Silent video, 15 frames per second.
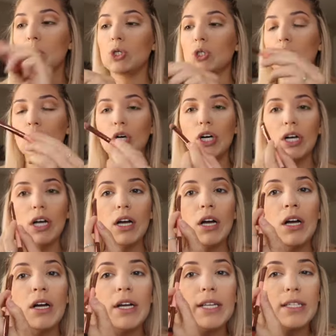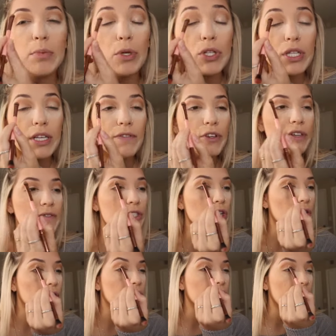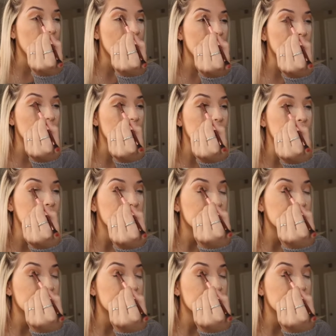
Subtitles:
look, especially if you have darker hair.